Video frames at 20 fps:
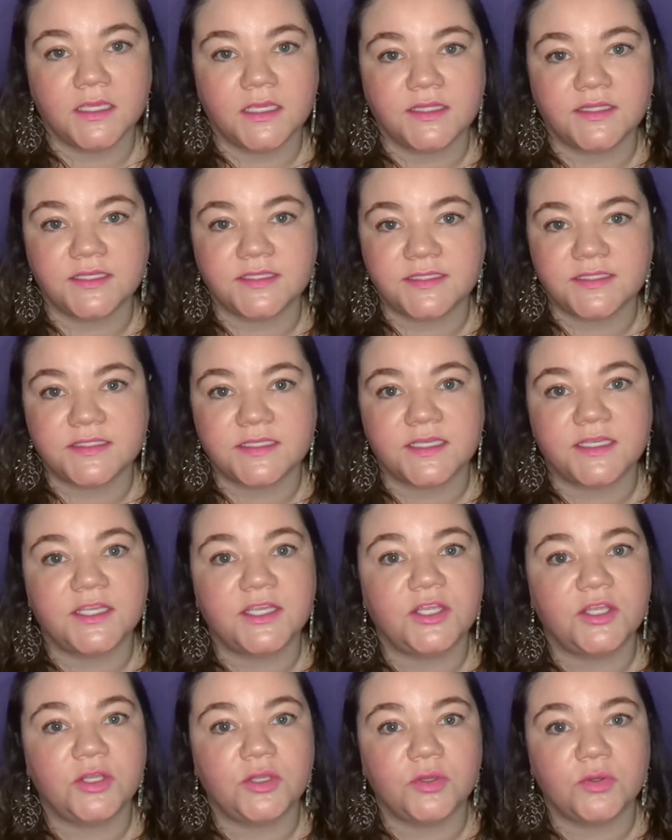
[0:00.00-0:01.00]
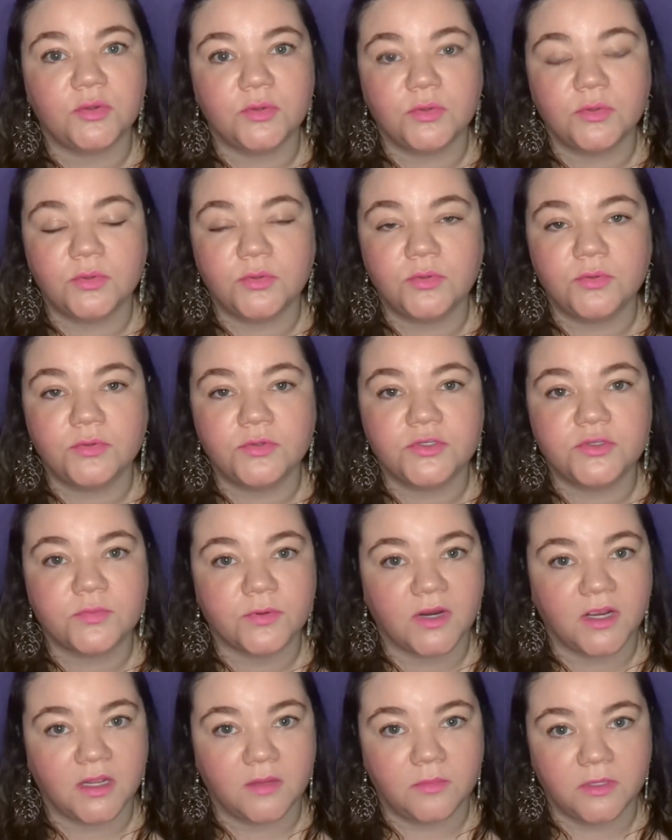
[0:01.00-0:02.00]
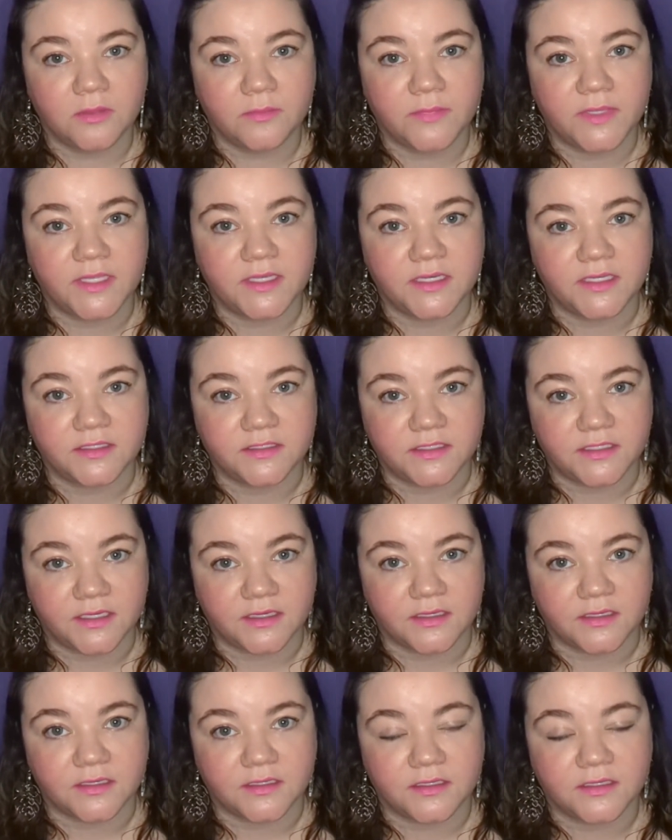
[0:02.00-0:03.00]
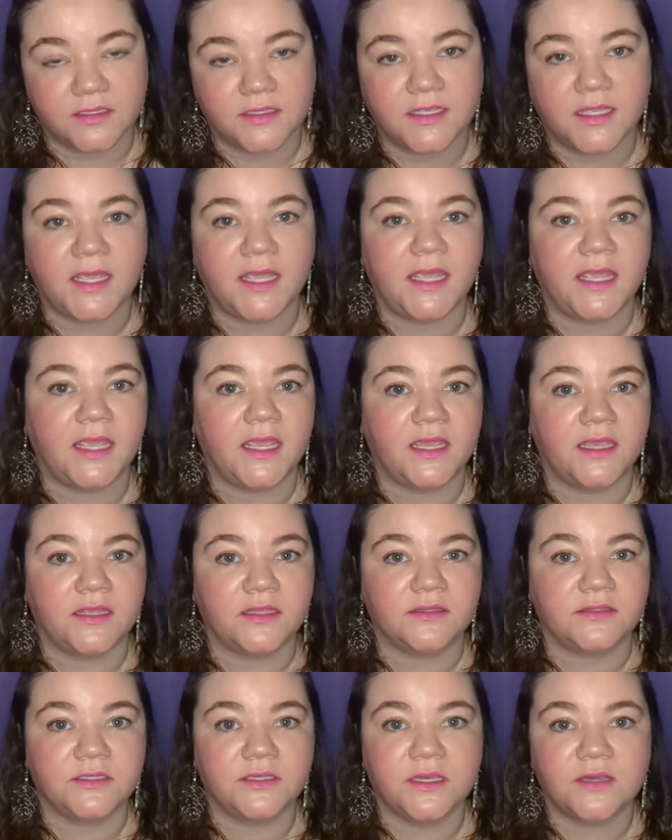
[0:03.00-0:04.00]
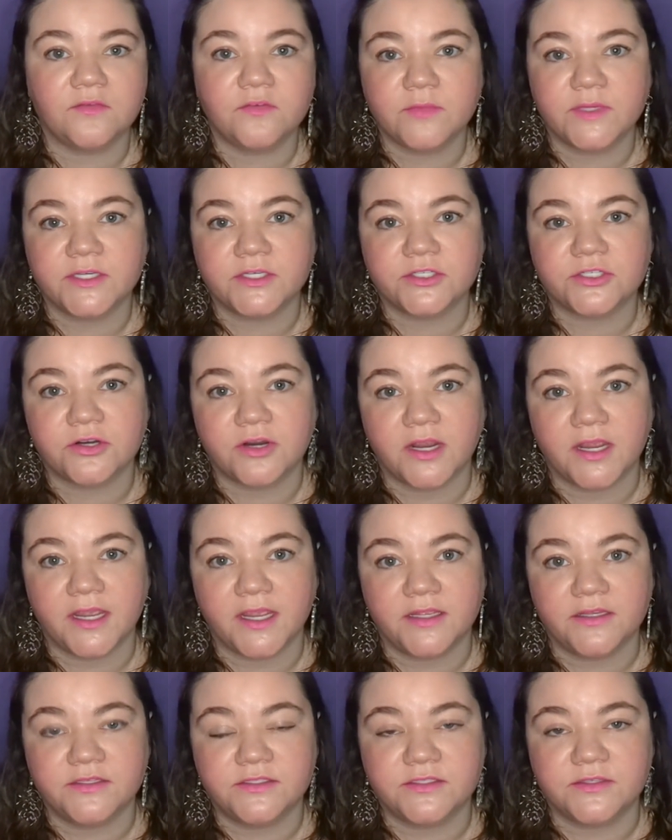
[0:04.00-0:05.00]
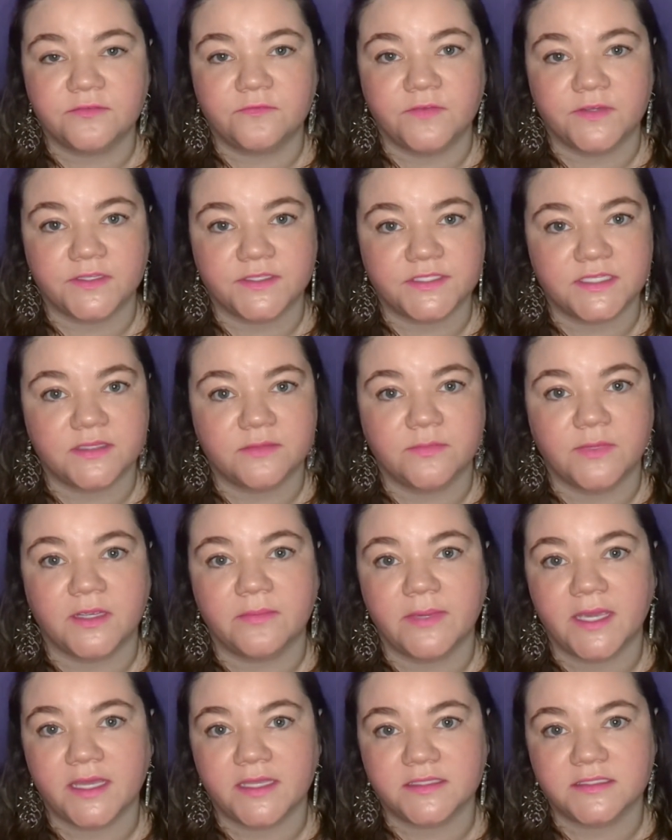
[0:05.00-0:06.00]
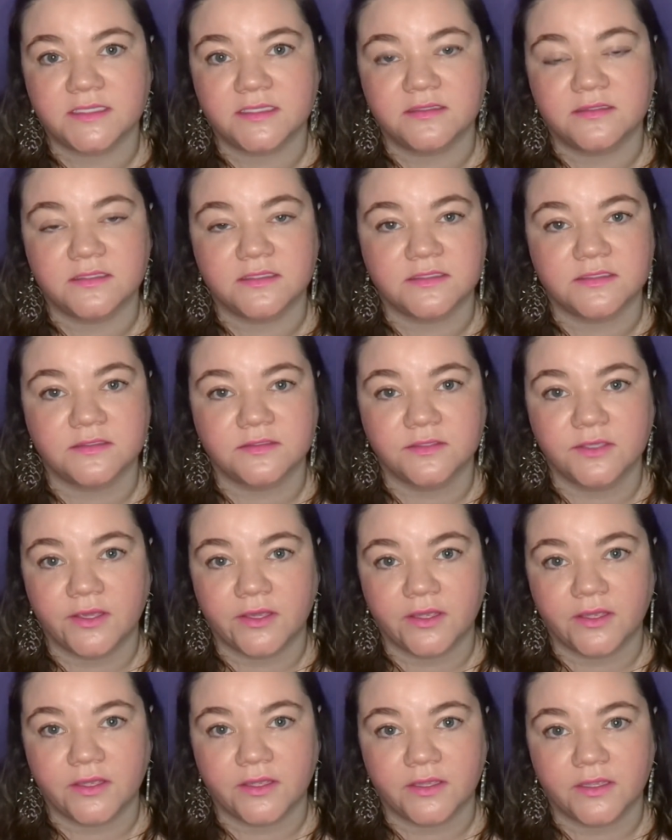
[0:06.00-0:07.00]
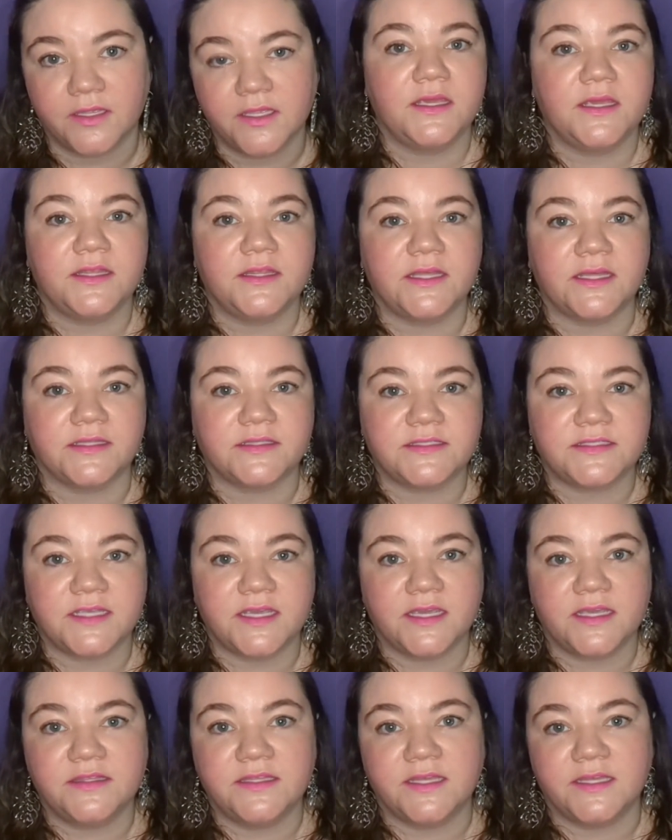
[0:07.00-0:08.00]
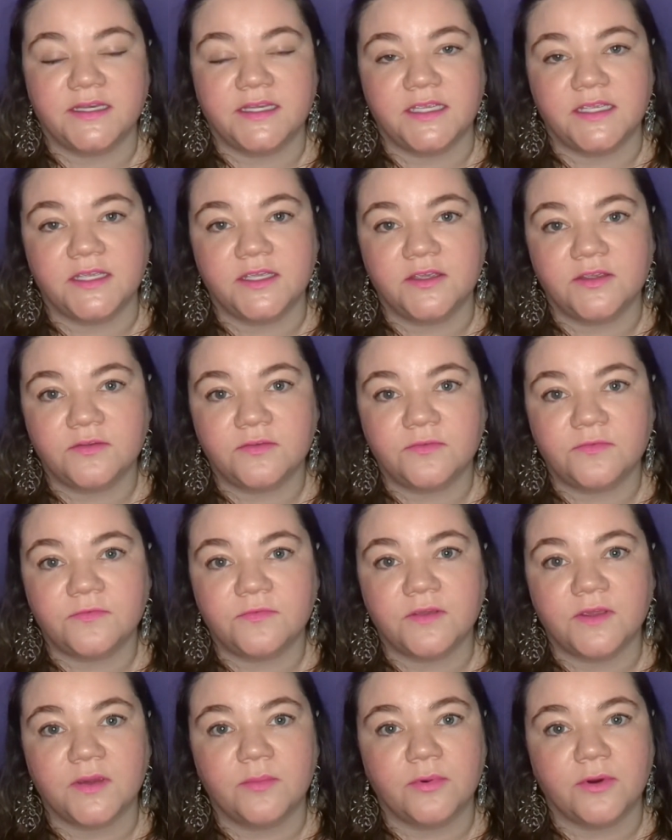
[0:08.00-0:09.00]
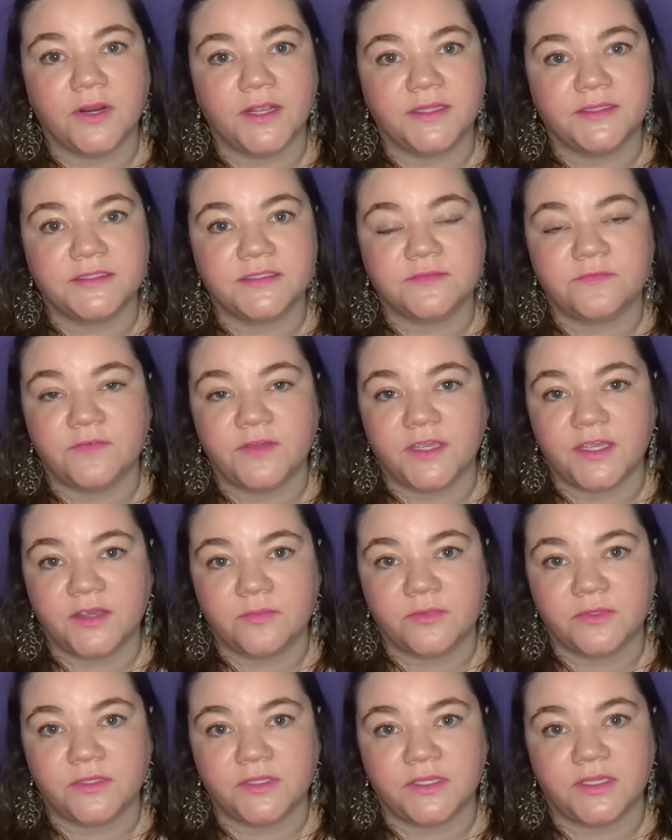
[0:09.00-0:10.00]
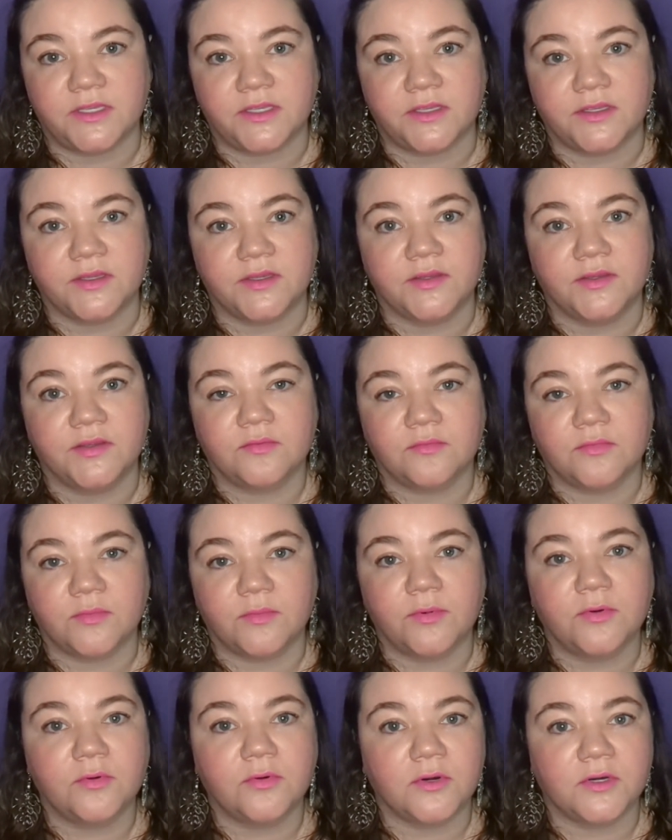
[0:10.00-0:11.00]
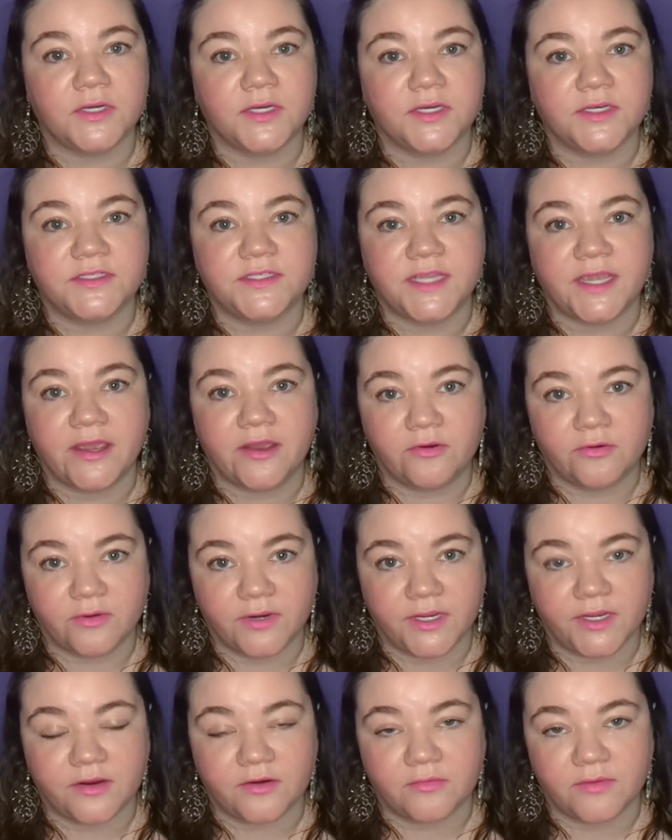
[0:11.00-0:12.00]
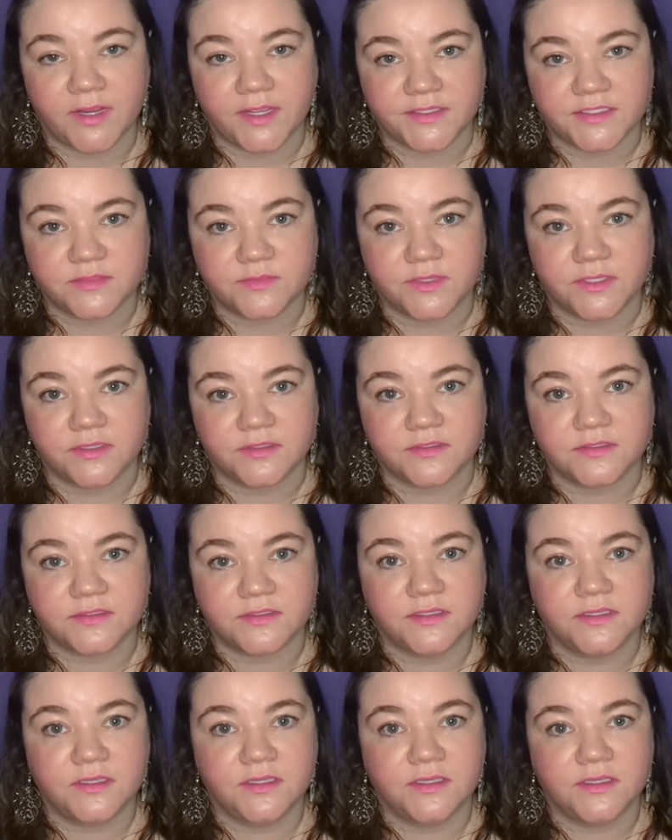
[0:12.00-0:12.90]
This is a huge problem in India, and the government tried to fix it by passing this law that said that if a bride's family reported dowry harassment,